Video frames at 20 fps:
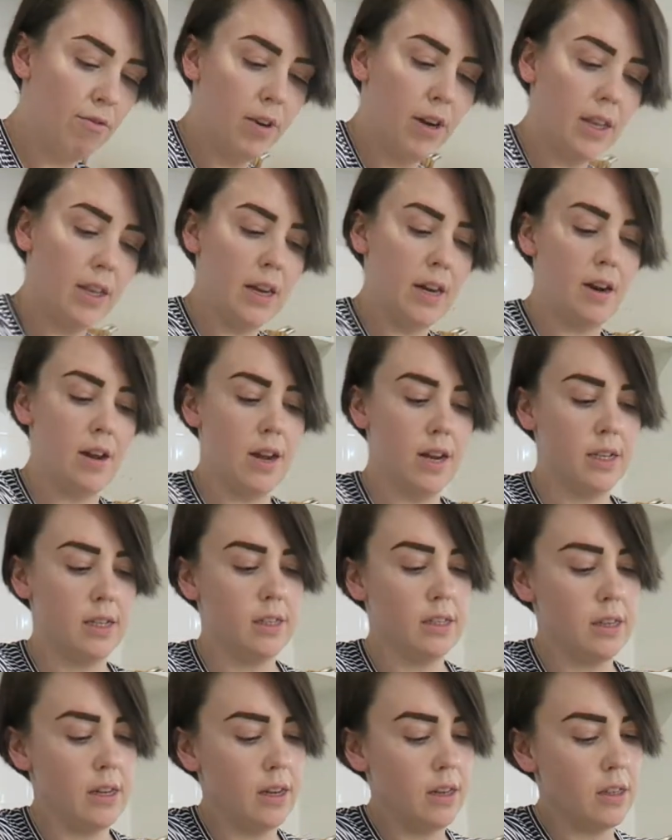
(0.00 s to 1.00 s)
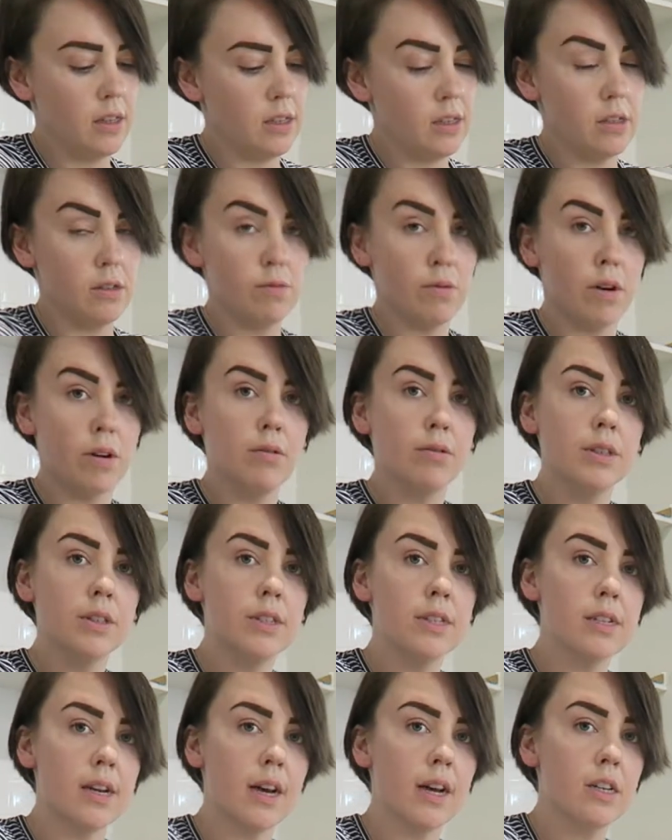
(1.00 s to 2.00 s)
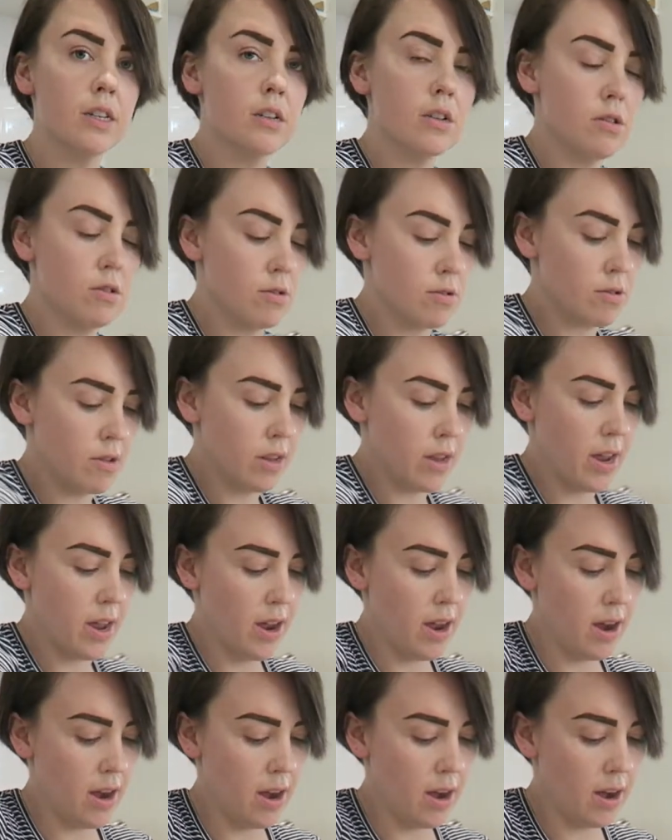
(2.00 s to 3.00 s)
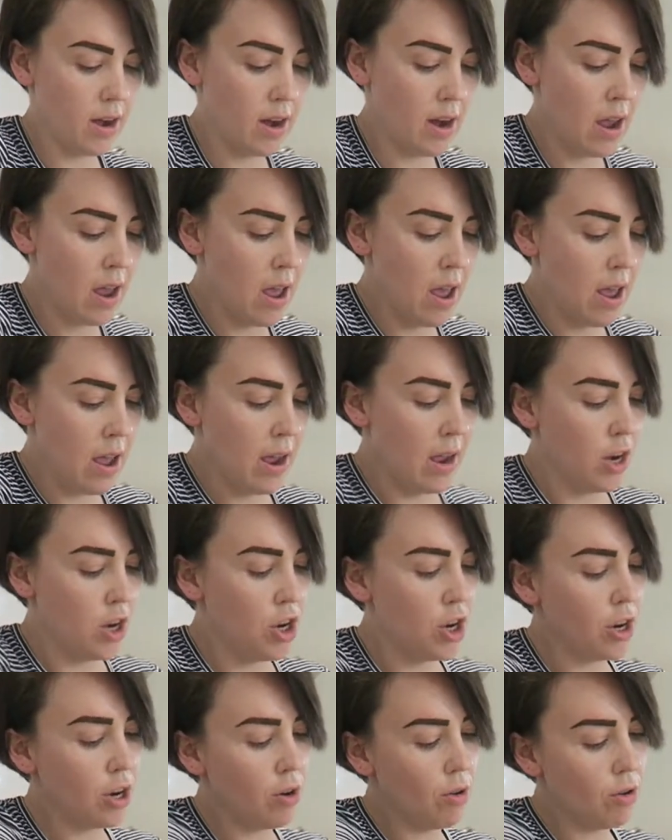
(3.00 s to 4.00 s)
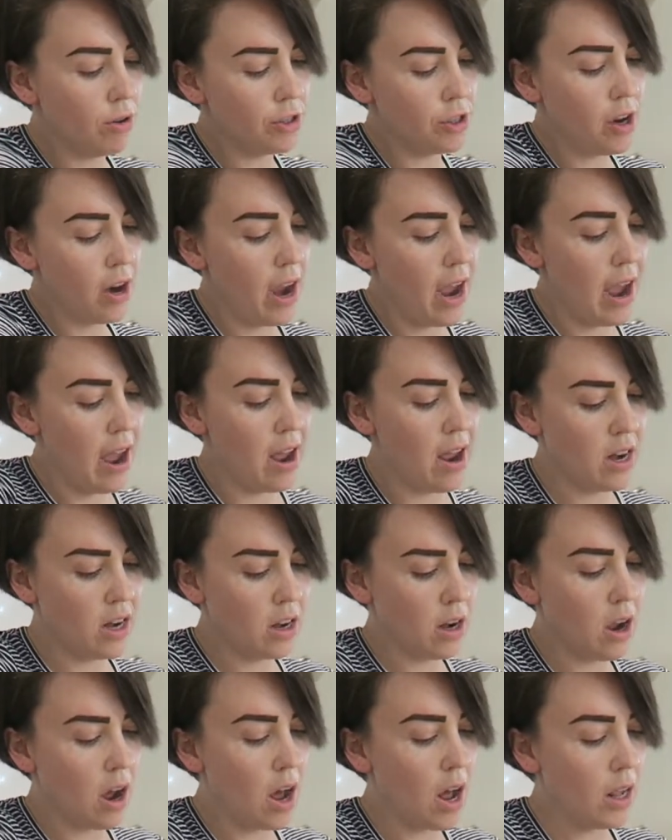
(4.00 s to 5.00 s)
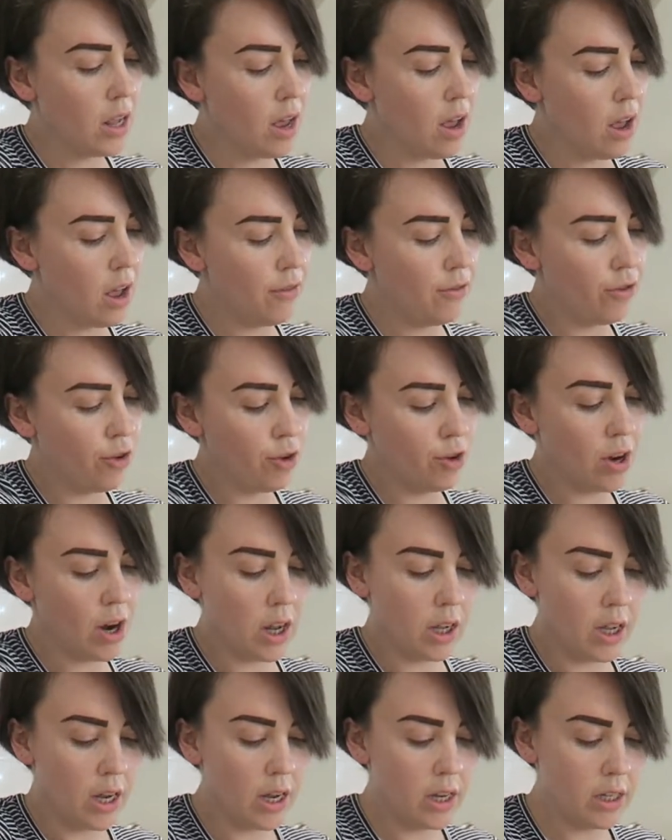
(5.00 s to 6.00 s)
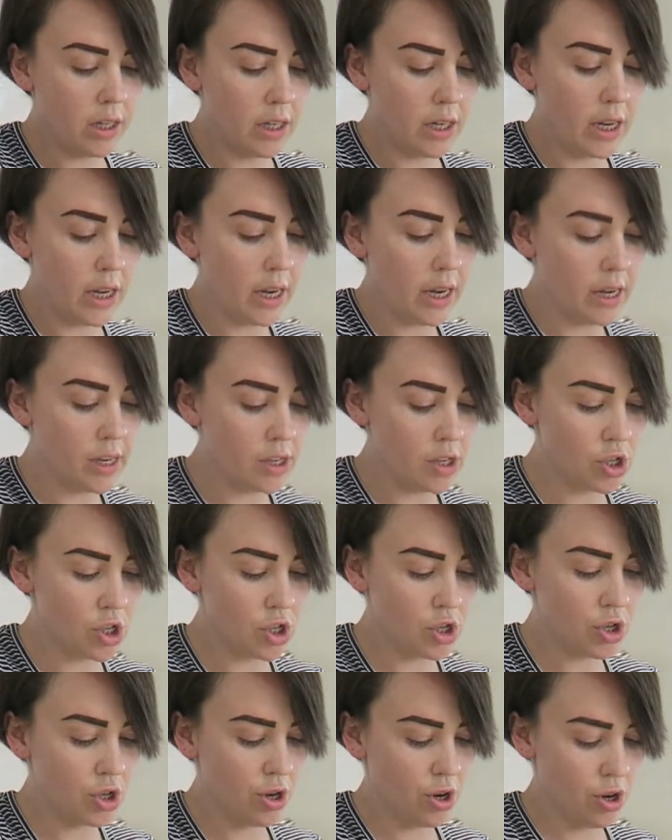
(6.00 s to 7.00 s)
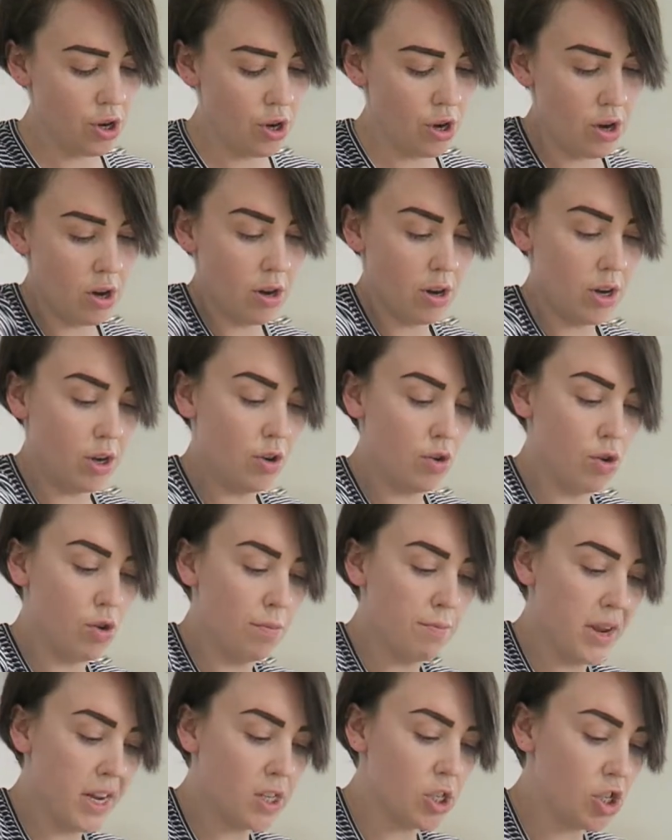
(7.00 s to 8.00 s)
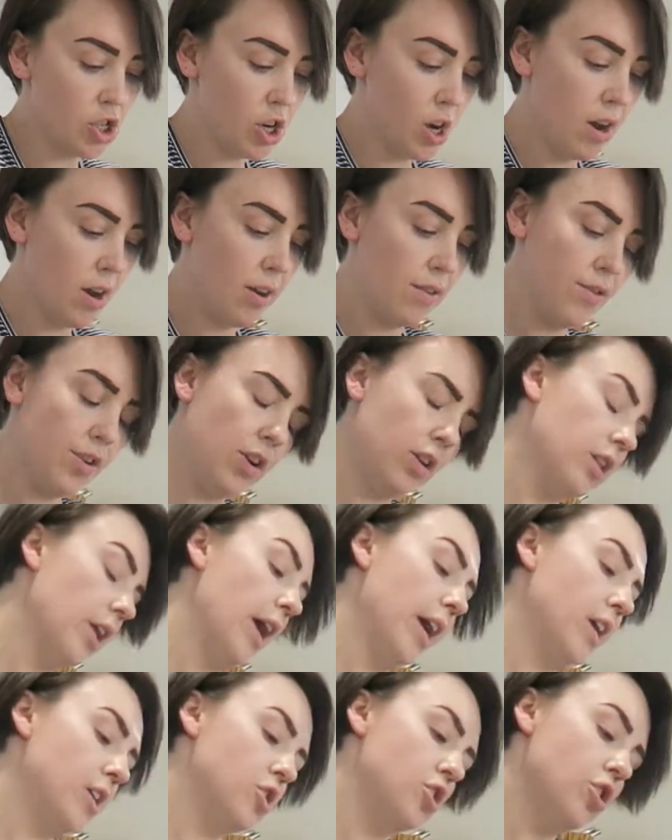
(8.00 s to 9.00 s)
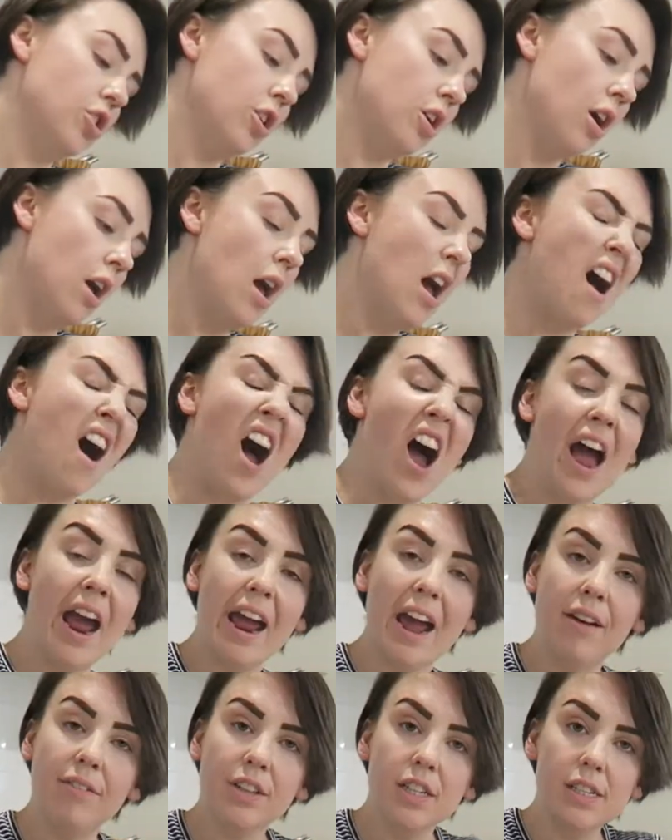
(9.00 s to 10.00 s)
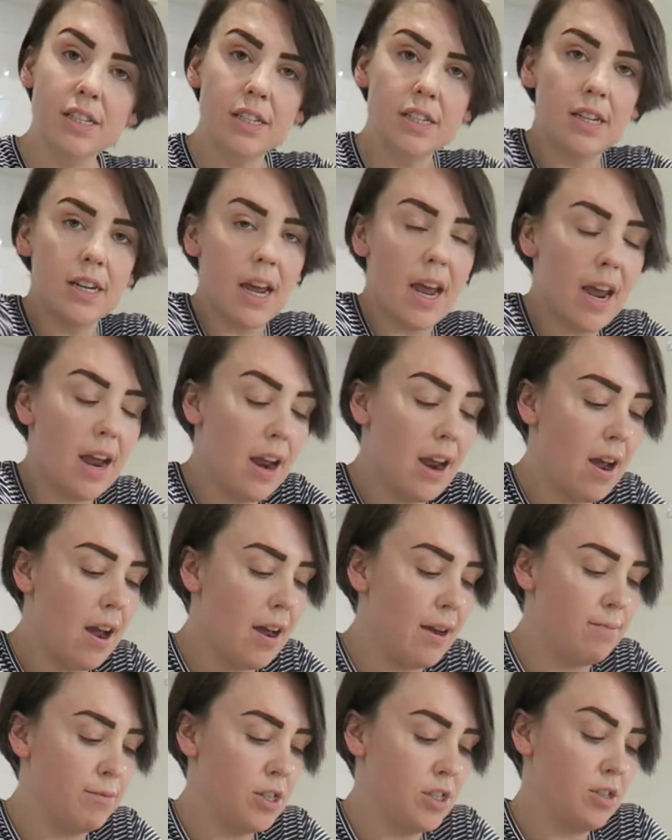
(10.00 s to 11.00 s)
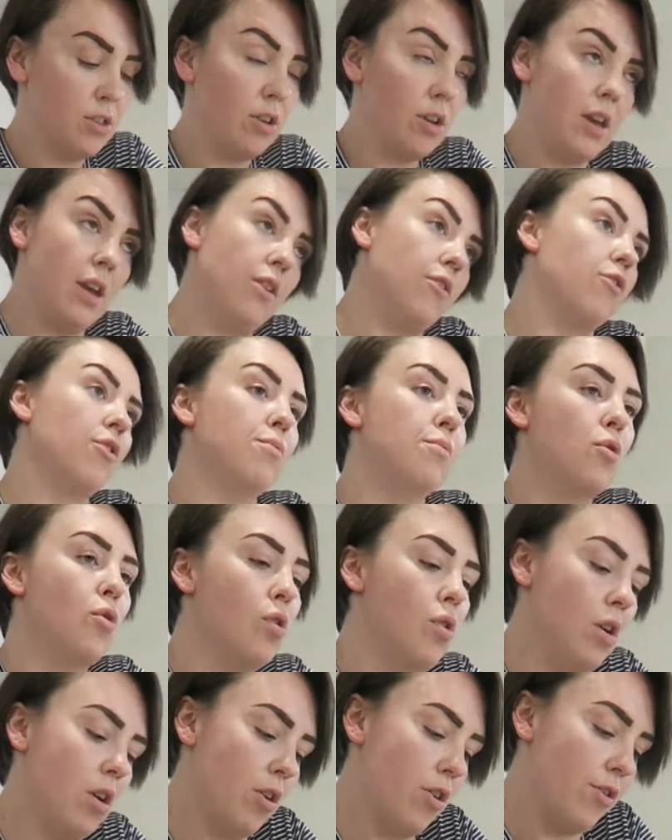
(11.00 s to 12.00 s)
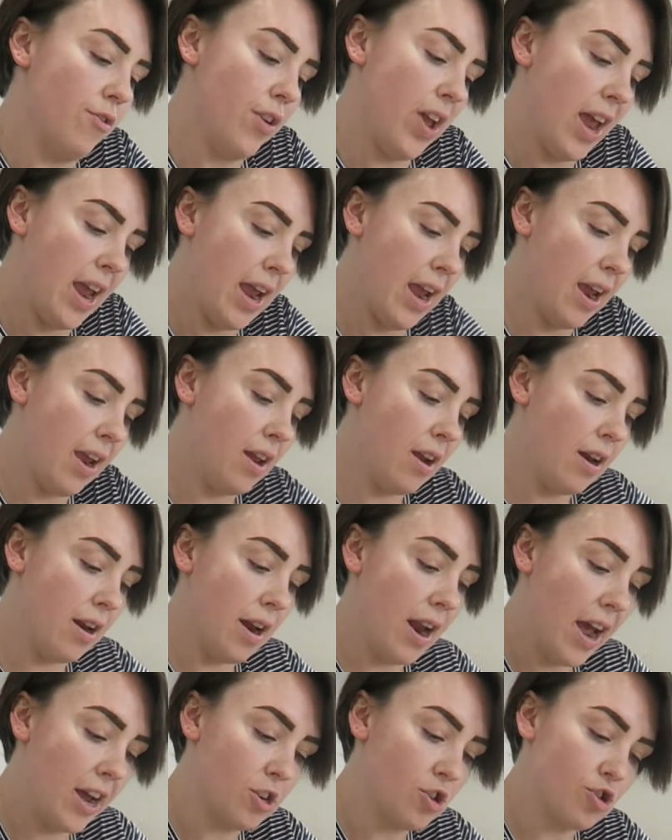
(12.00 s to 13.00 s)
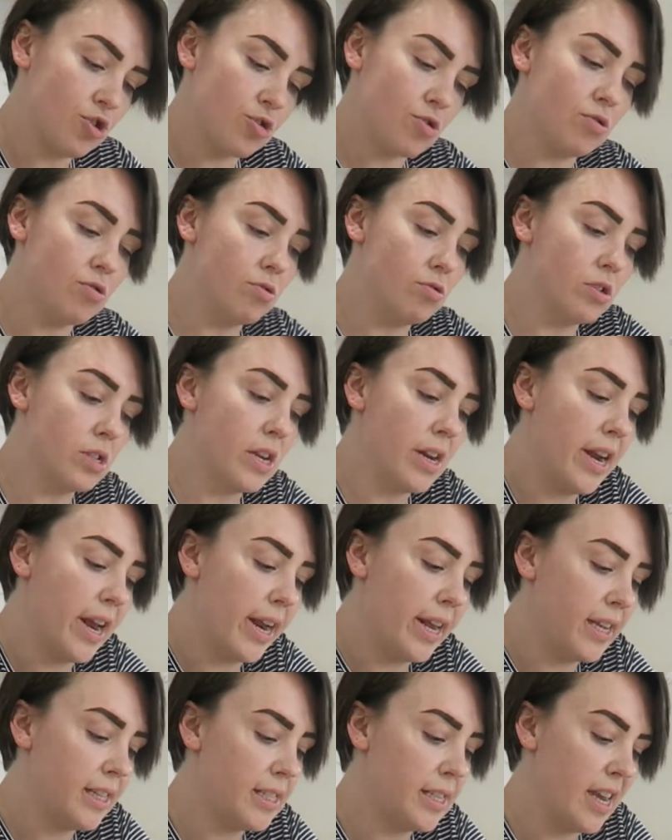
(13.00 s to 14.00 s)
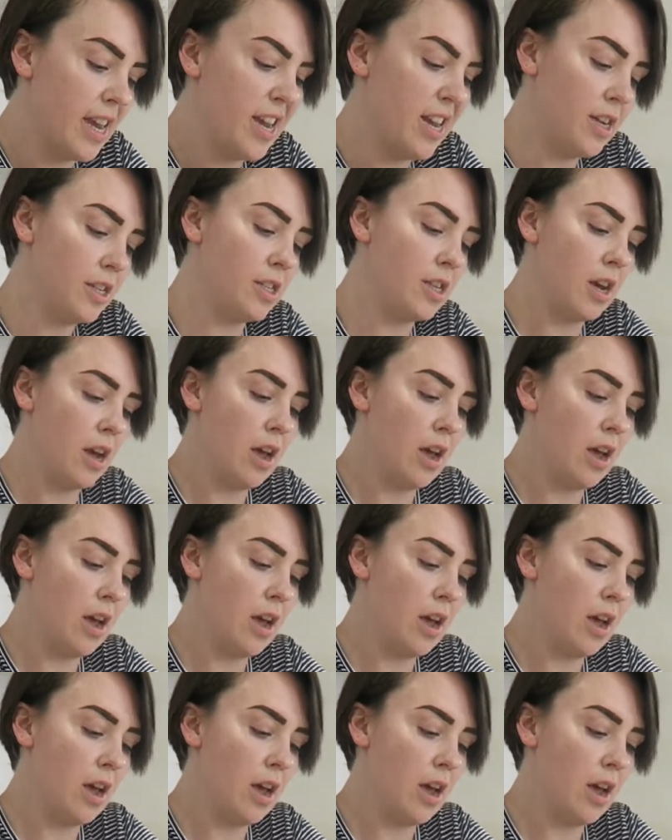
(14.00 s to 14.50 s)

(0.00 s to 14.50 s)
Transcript: really nicely. This is what it will start to look like. You can also add color, food color, into your mixture if you'd like to. I haven't today. I'm just looking for more of a natural kinetic sand.